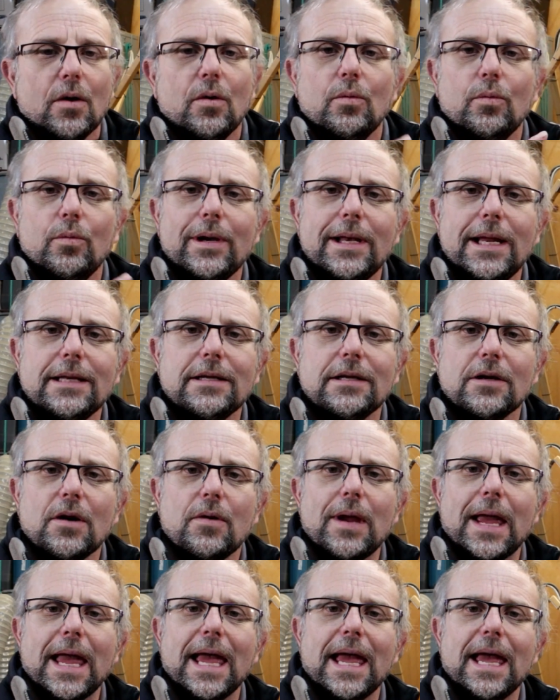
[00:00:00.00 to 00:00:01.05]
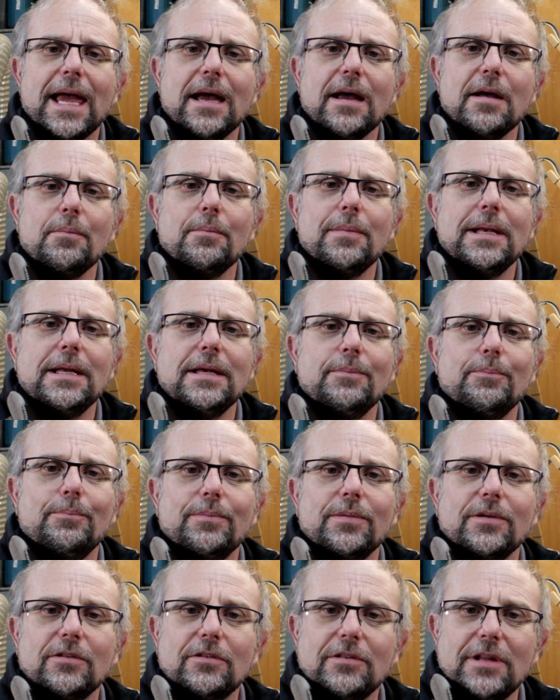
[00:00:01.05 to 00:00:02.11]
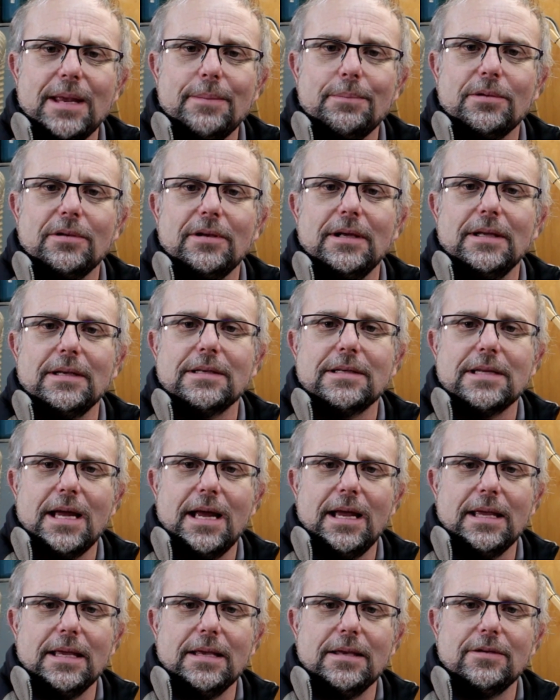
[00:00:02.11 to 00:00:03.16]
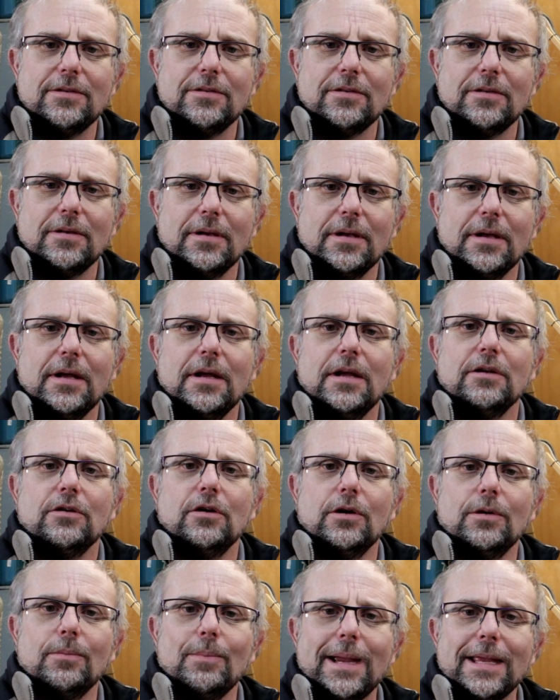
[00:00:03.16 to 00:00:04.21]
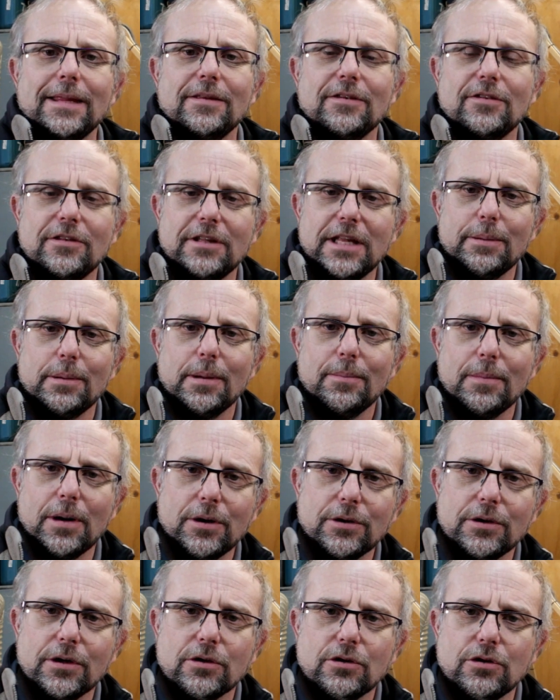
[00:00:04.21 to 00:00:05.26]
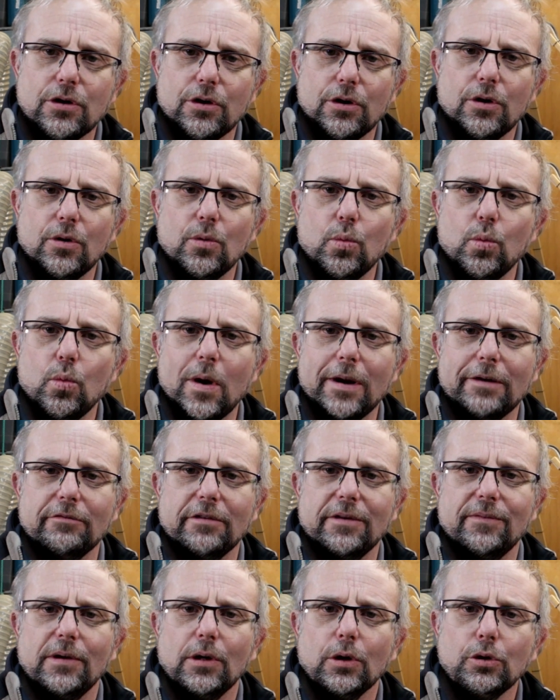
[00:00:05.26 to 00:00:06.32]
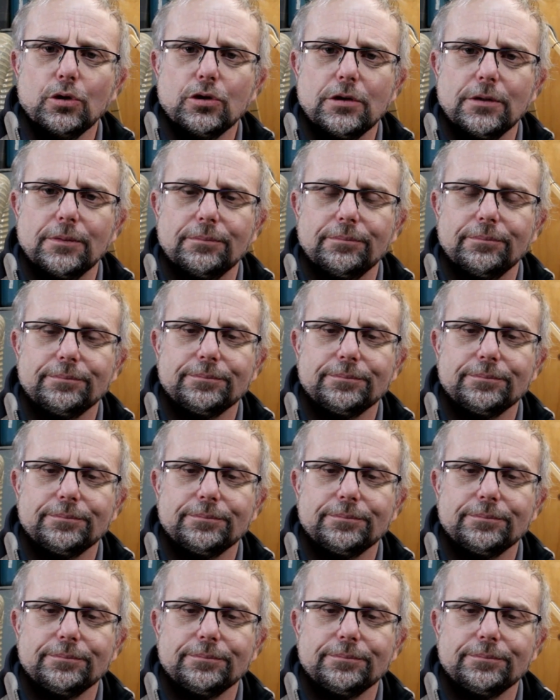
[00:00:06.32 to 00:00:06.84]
We need to know how many steps it takes to make the stepper motor turn 1 revolution.